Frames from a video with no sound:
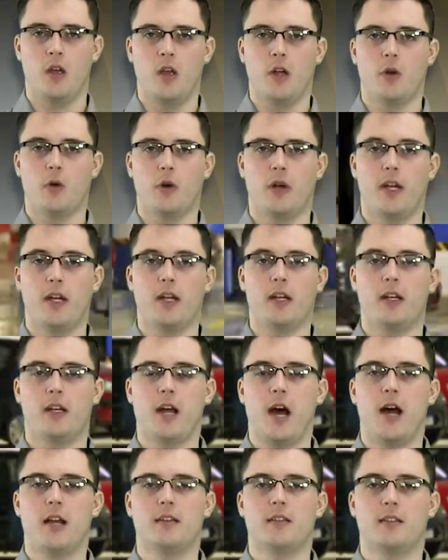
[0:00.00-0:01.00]
creating a
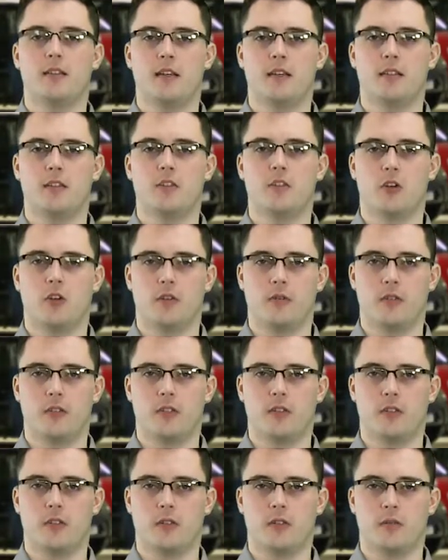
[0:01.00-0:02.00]
non-skid
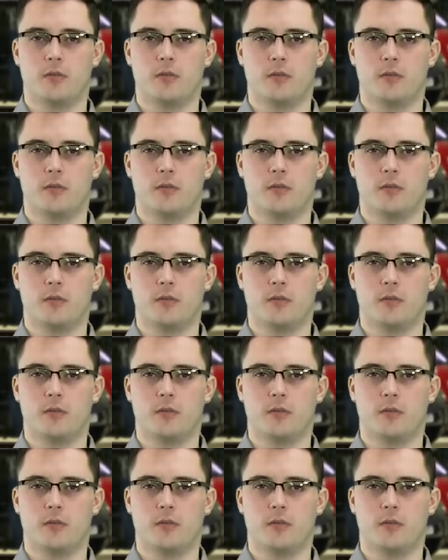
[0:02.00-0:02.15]
surface,